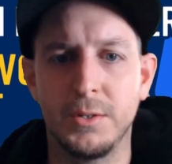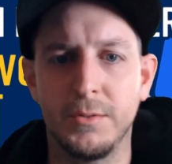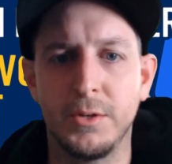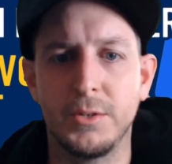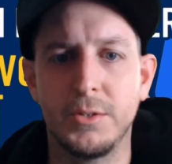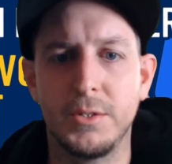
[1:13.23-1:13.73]

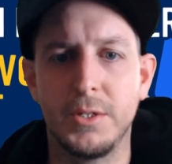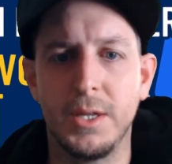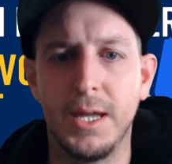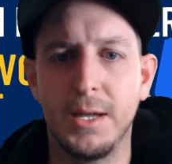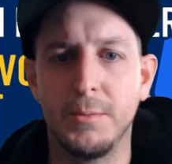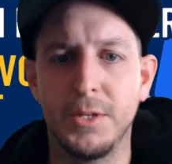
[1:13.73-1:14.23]
First,
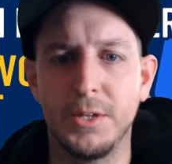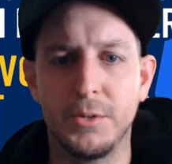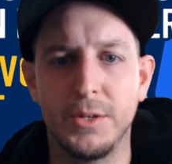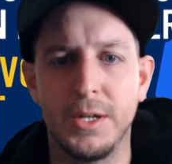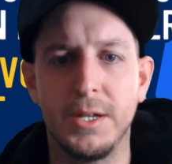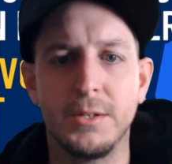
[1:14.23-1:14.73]
the admin
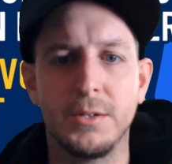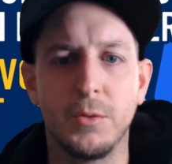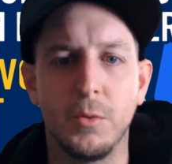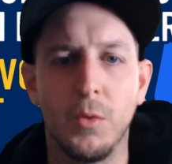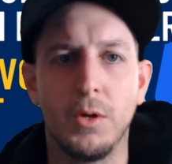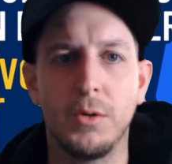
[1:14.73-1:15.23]
creates
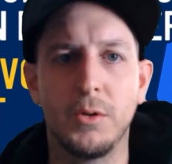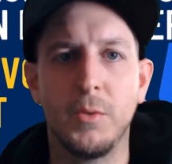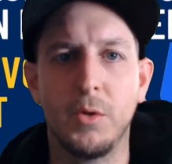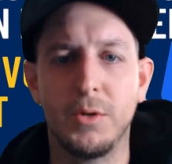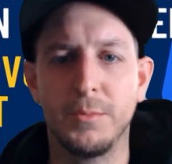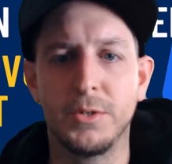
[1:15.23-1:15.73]
one or
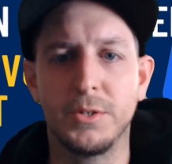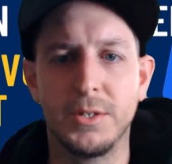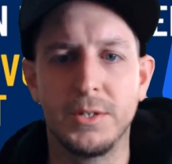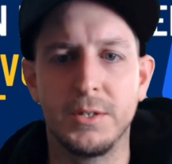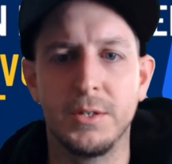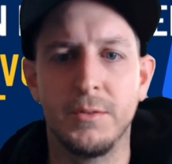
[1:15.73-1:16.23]
more
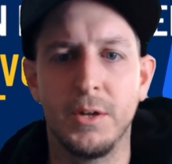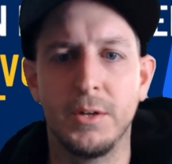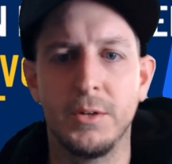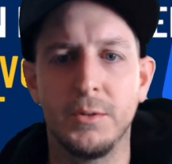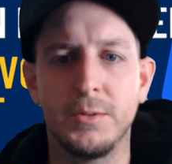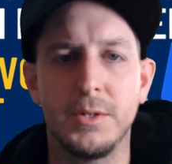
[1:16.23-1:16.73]
persistent
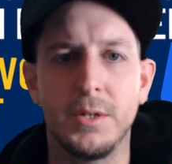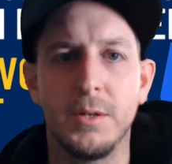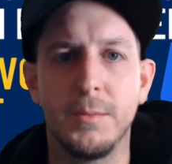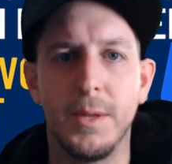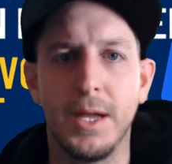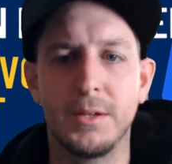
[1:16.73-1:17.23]
volumes
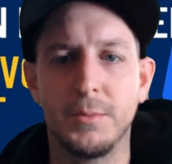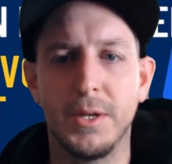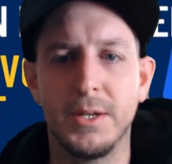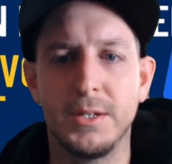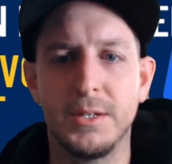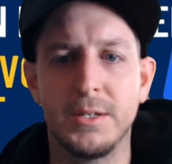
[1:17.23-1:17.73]
backed
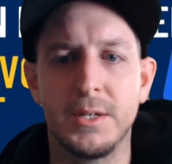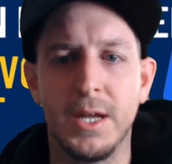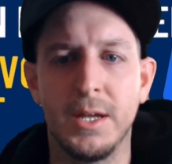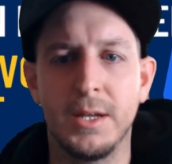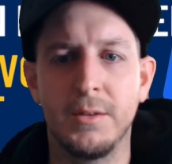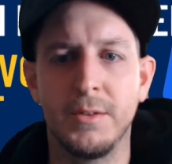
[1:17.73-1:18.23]
by disk
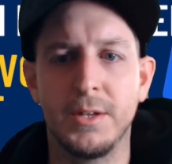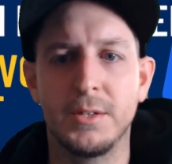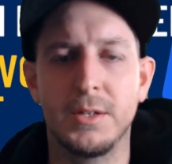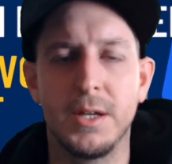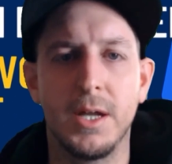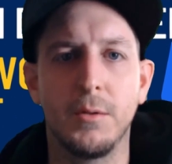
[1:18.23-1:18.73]

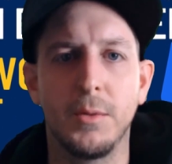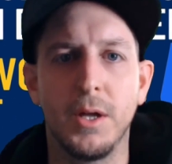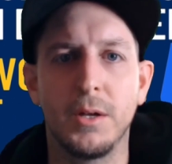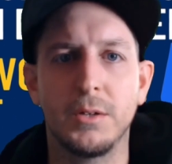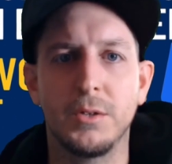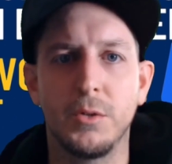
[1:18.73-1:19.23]
NFS Cloud
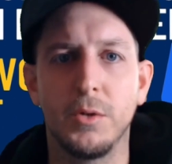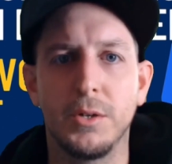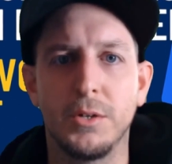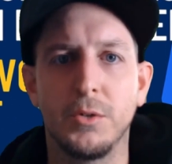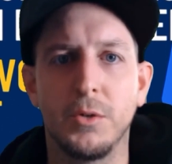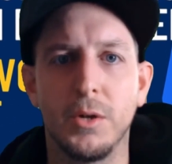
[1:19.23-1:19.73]
Block
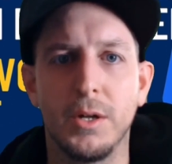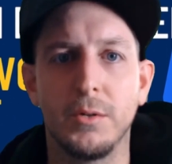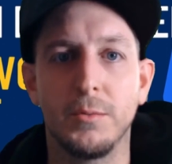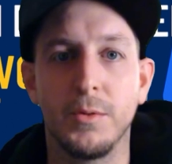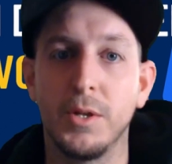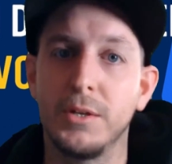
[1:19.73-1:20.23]
Storage or
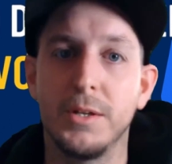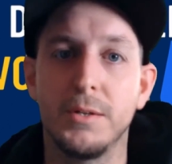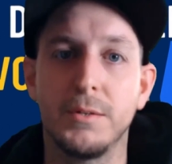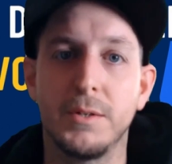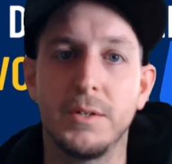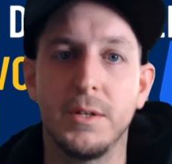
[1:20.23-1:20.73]
other
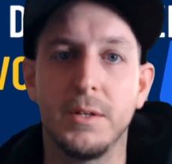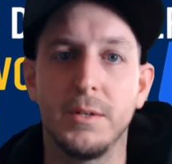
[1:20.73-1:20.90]
plugins.